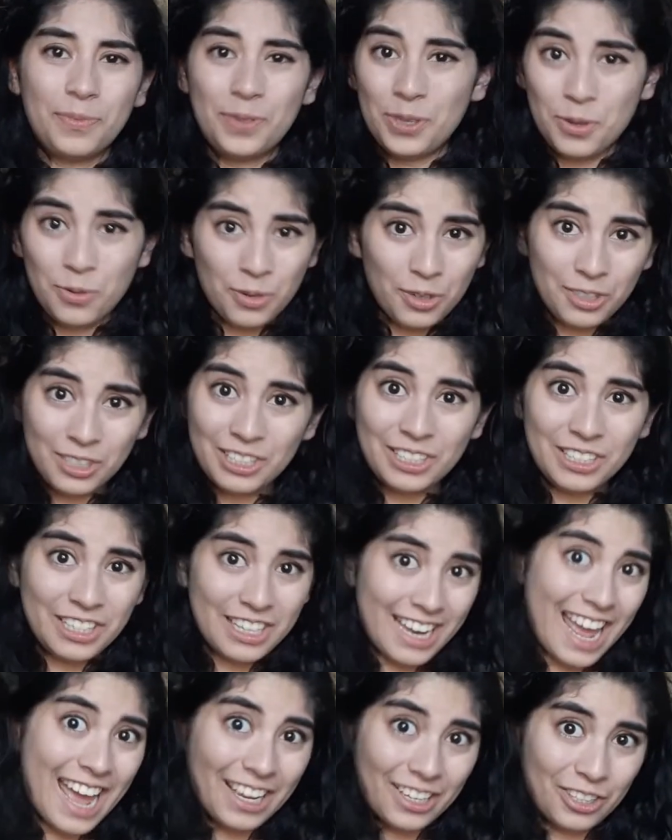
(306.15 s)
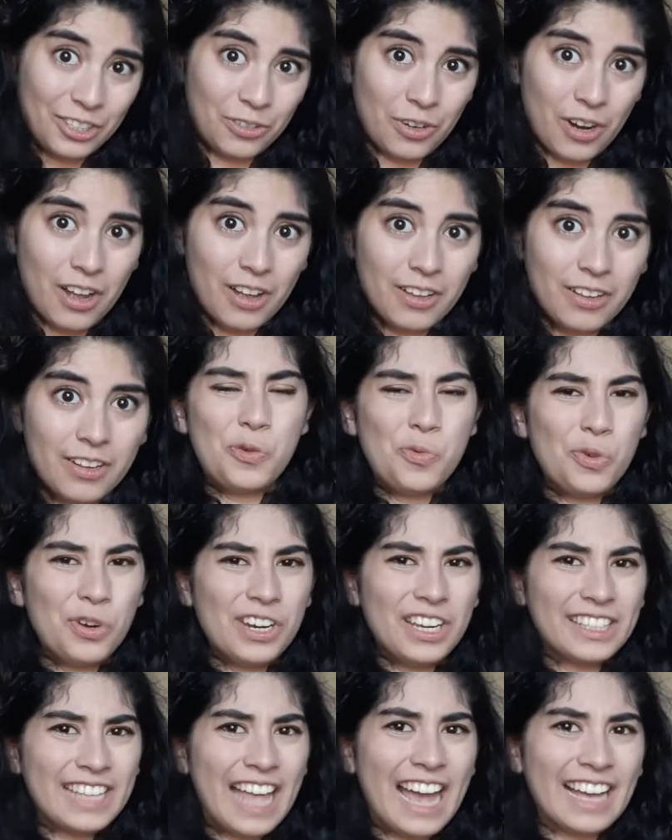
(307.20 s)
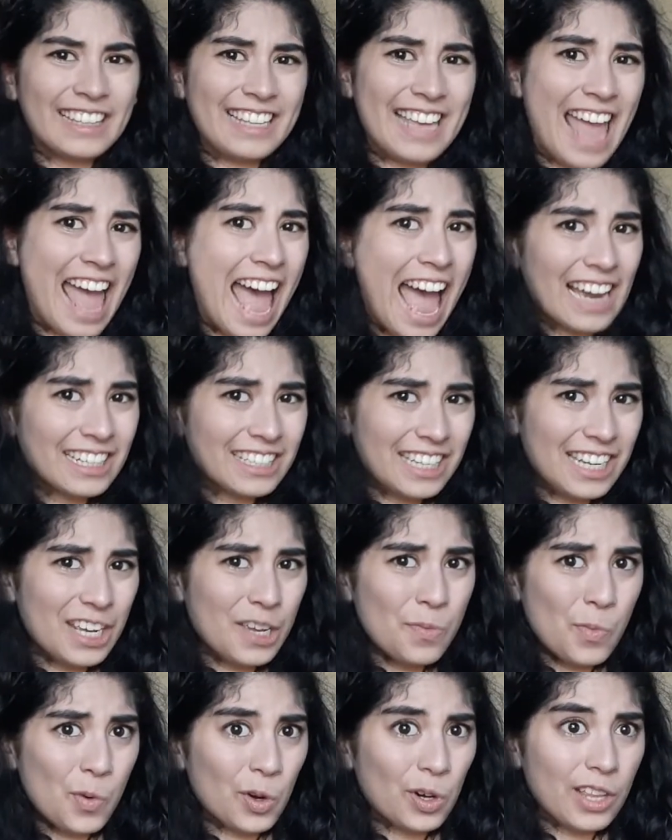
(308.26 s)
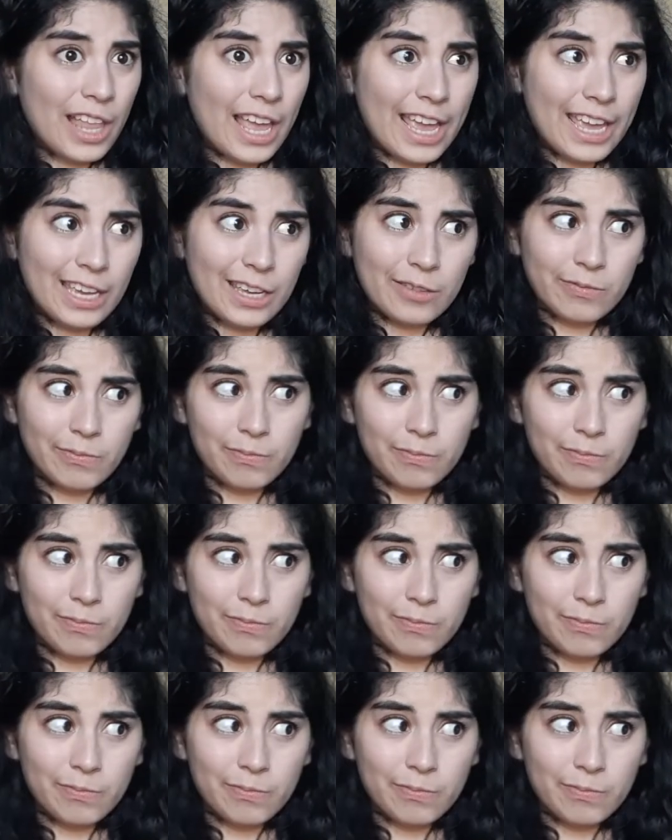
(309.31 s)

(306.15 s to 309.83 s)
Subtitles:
You were just an extra. You weren't exactly acting, more like